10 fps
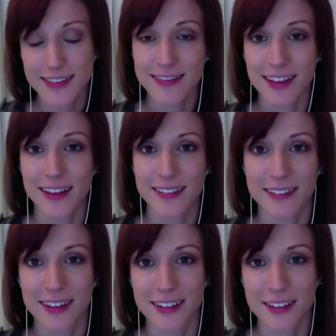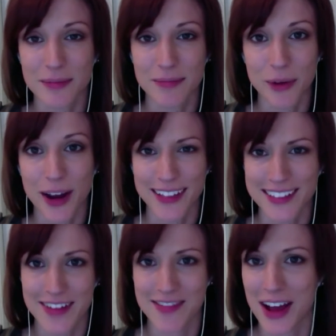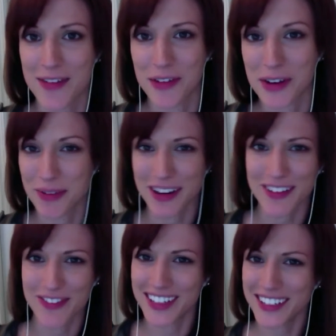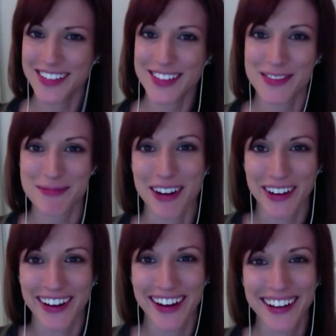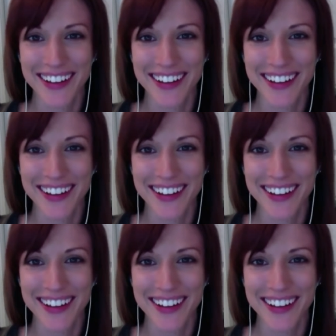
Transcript: And I, not to brag and say I have an eye for it, but if I do, it's from her.